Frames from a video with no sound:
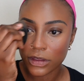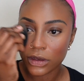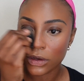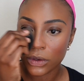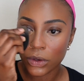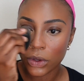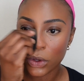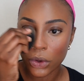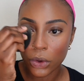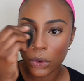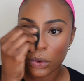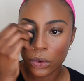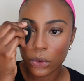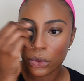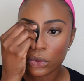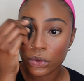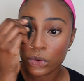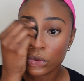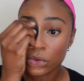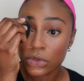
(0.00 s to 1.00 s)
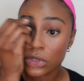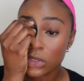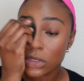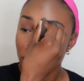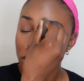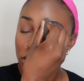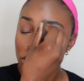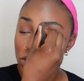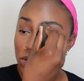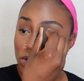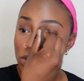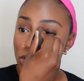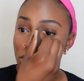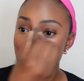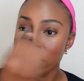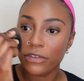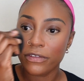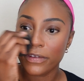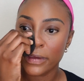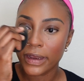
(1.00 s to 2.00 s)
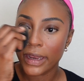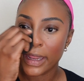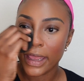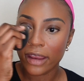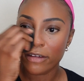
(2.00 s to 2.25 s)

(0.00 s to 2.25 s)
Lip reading: the nose just to soften